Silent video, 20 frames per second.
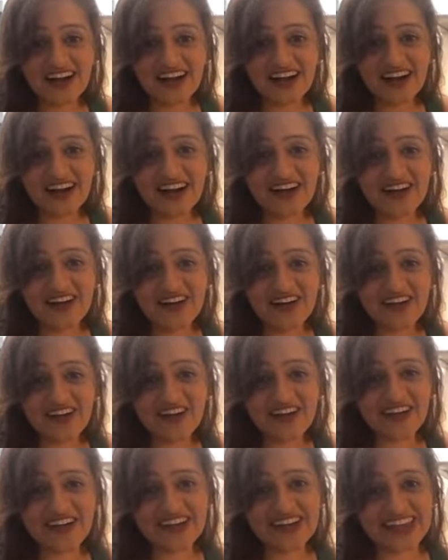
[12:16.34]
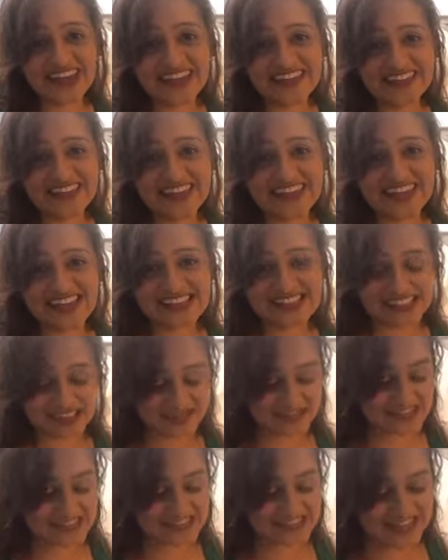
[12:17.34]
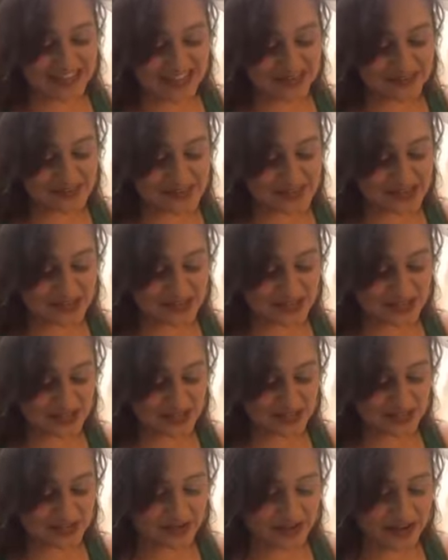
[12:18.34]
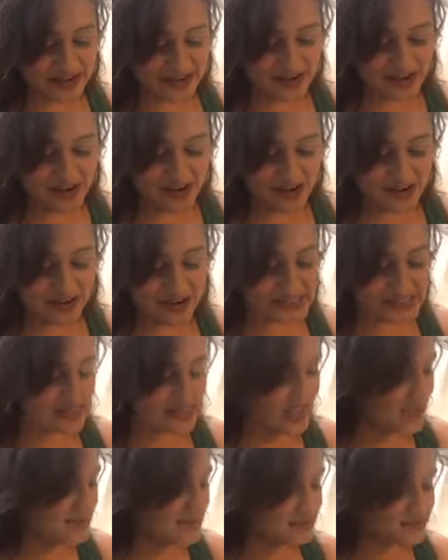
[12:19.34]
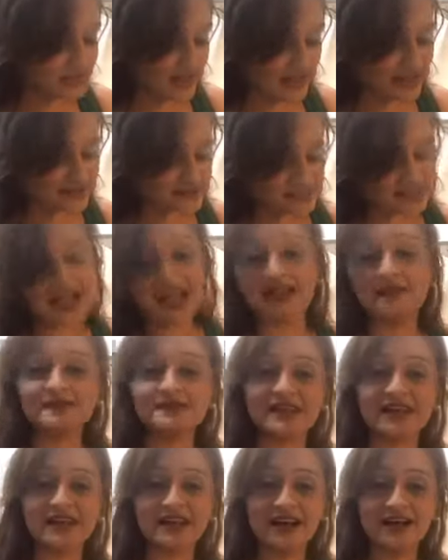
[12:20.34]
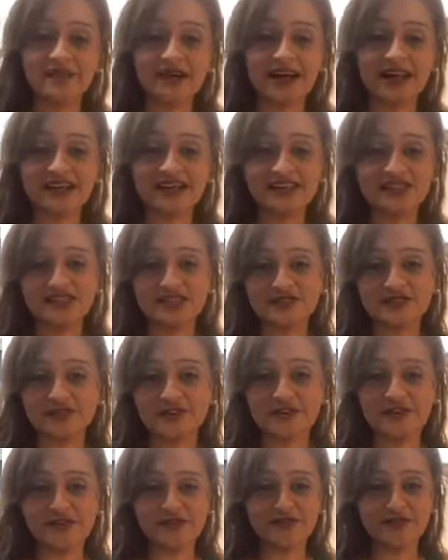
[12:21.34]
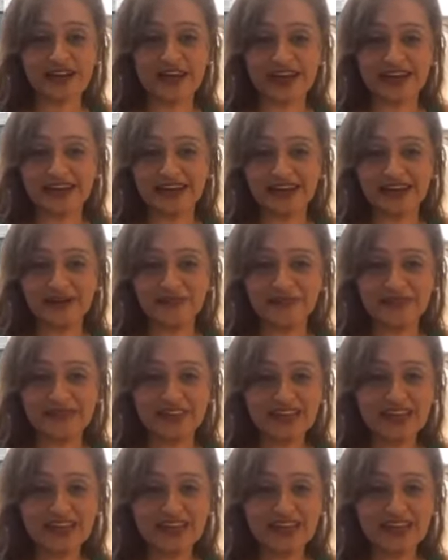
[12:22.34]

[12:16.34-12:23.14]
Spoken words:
Oh, okay. Thanks, Teresa. I miss you too. I know. I don't have times I come on. It's just very random.